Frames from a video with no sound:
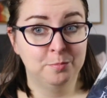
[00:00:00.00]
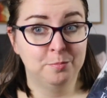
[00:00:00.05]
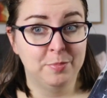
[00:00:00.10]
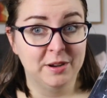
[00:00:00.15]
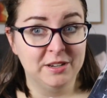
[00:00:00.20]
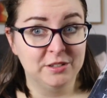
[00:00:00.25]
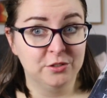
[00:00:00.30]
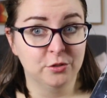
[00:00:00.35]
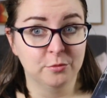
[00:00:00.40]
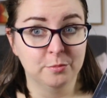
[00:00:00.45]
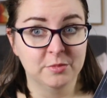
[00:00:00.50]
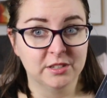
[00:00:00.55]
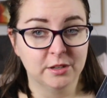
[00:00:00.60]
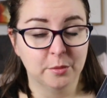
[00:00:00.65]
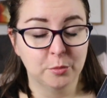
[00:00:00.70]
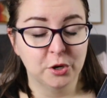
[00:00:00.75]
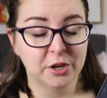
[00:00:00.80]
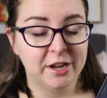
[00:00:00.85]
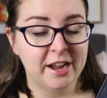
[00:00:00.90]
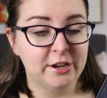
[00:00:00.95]
based on
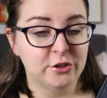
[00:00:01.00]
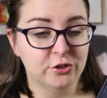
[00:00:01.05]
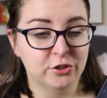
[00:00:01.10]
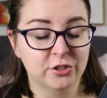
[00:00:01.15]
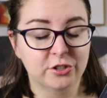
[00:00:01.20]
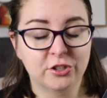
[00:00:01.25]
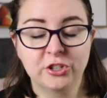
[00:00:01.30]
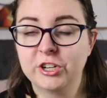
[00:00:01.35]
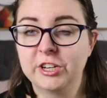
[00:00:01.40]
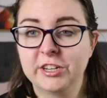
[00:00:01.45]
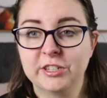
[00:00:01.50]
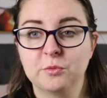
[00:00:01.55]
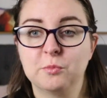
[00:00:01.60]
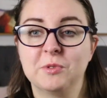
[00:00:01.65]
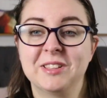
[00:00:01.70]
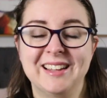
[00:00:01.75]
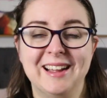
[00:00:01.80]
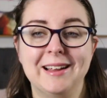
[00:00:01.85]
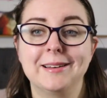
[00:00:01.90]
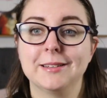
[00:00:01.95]
miscommunication. She doesn't
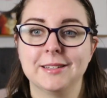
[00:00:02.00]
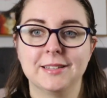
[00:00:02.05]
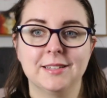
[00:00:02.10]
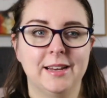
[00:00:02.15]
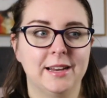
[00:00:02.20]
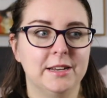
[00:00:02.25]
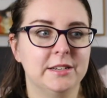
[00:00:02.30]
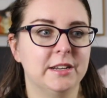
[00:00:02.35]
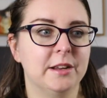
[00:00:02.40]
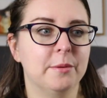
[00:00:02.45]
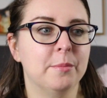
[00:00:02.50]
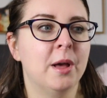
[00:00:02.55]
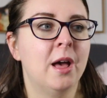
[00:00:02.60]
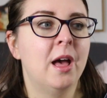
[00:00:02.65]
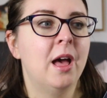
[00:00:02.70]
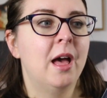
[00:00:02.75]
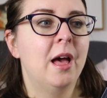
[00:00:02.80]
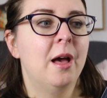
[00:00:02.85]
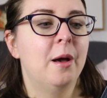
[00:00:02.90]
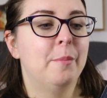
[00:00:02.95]
really understand him,
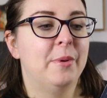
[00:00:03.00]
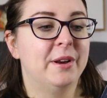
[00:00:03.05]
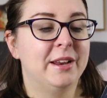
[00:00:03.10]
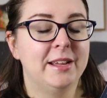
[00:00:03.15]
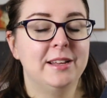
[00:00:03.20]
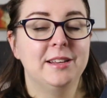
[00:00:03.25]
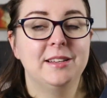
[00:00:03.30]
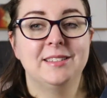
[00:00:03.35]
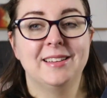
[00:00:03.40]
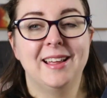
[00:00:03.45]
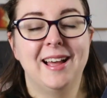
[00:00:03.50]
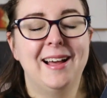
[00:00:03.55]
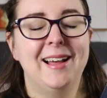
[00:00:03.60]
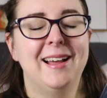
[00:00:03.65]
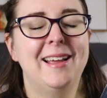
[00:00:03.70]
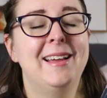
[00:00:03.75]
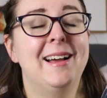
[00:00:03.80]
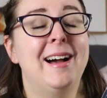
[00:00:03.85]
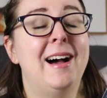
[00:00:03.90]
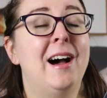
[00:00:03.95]
but he's
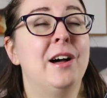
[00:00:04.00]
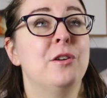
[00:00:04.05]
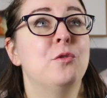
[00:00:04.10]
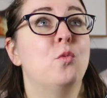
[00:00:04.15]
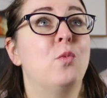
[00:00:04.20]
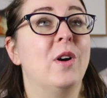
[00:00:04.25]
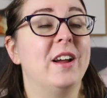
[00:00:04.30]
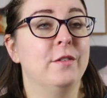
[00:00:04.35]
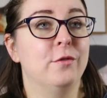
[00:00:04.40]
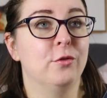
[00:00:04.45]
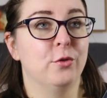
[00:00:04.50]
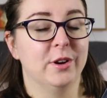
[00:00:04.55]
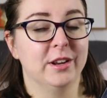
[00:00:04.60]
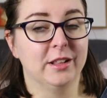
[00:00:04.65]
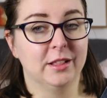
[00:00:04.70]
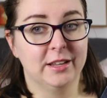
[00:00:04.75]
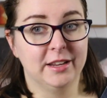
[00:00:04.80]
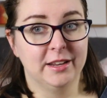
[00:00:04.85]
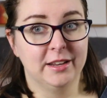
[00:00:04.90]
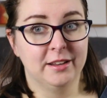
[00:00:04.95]

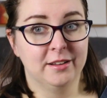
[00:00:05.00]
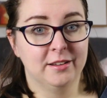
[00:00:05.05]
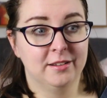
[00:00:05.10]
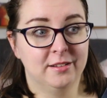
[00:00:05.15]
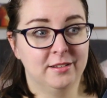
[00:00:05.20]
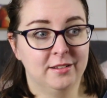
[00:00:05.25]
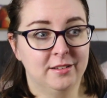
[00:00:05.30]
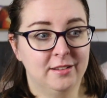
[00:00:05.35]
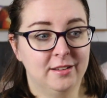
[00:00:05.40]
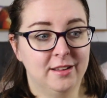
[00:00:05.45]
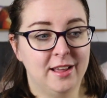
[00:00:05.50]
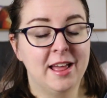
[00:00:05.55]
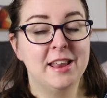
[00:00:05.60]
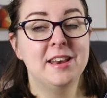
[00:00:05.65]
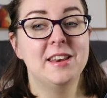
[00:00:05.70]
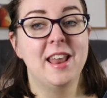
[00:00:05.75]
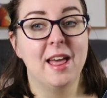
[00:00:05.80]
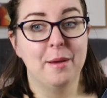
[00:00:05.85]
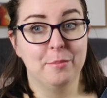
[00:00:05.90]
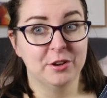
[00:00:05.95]
unwaveringly
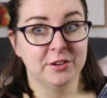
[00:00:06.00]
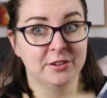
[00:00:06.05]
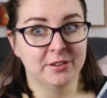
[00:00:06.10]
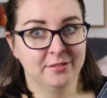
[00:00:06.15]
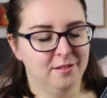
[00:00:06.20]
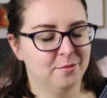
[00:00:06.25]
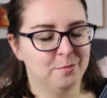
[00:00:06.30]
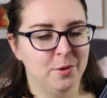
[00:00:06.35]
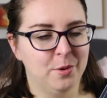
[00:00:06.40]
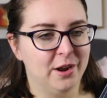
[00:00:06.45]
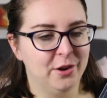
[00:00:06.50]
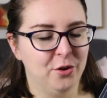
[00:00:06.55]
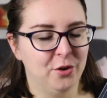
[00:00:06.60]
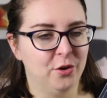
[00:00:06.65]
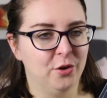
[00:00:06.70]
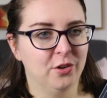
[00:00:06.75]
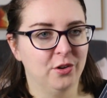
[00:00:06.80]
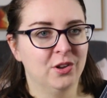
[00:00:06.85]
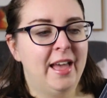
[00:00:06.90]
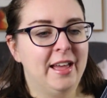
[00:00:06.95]
enamored by
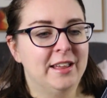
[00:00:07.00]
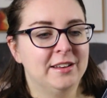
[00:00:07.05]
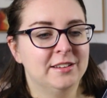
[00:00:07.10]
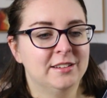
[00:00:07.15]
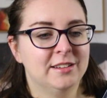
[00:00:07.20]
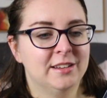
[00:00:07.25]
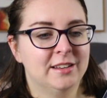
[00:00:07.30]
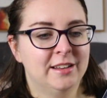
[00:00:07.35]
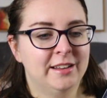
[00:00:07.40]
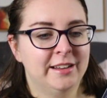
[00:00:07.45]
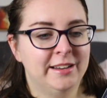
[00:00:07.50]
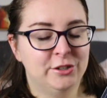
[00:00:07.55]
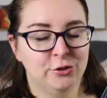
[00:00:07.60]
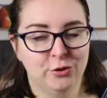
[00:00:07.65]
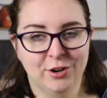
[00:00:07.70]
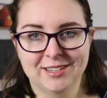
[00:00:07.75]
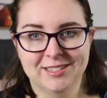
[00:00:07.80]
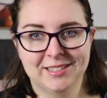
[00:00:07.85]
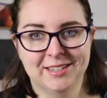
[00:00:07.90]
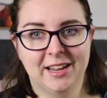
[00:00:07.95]
her, and he
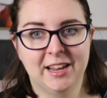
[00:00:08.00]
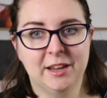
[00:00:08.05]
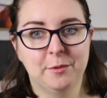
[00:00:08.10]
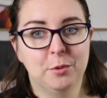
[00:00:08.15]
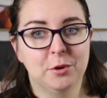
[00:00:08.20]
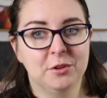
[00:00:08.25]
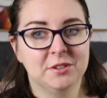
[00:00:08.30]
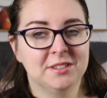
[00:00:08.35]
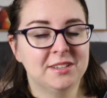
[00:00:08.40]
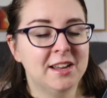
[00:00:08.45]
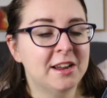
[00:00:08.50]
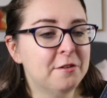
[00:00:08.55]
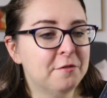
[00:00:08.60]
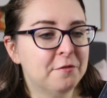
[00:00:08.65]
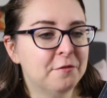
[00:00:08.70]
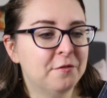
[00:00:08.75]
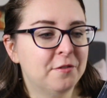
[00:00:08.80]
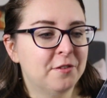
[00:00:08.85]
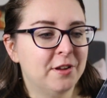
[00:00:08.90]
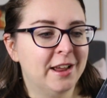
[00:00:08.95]
tries to keep her
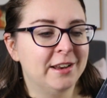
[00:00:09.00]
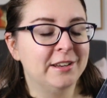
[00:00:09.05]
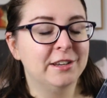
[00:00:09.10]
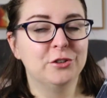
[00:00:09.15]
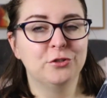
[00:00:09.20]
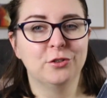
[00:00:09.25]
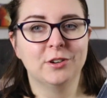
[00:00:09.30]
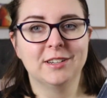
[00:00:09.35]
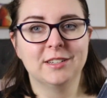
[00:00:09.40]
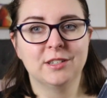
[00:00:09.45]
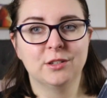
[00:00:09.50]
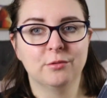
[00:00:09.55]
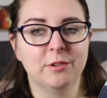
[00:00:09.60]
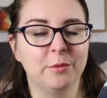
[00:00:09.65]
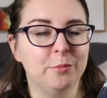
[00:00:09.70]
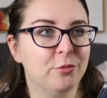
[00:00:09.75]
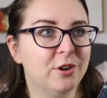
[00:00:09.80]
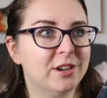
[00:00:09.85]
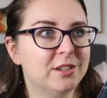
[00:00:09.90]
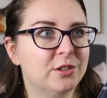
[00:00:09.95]
safe and he tries to
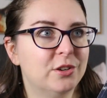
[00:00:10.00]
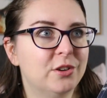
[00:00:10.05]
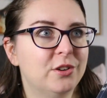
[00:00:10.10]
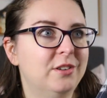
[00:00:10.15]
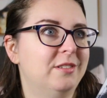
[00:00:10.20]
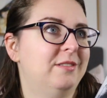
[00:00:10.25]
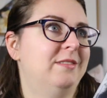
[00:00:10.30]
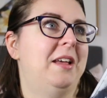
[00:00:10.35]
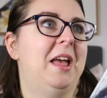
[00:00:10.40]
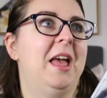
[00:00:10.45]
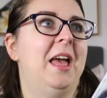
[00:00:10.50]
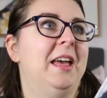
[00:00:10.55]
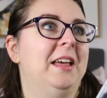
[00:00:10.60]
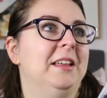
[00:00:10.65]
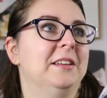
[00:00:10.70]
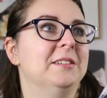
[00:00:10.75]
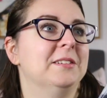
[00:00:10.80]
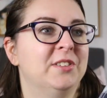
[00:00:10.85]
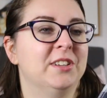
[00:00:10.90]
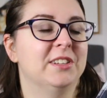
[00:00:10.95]
impress her
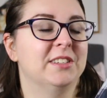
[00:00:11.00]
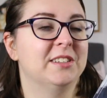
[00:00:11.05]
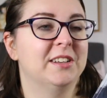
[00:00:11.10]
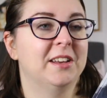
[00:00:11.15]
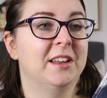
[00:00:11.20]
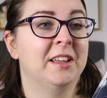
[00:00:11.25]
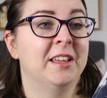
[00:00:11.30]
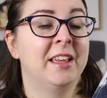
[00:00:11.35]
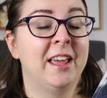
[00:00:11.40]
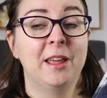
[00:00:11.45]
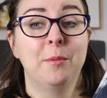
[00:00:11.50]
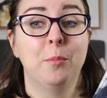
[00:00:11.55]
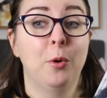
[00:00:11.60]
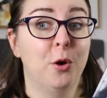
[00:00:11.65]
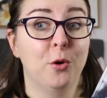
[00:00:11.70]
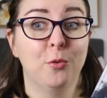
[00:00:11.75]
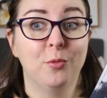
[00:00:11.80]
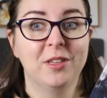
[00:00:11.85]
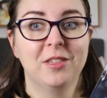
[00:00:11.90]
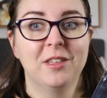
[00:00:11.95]
and just keep
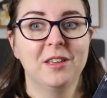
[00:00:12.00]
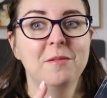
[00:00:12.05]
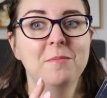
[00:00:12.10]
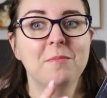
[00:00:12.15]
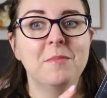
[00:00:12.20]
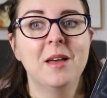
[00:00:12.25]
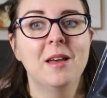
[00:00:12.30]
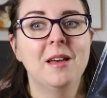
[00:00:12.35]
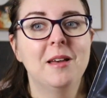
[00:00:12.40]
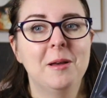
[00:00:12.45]
her with him.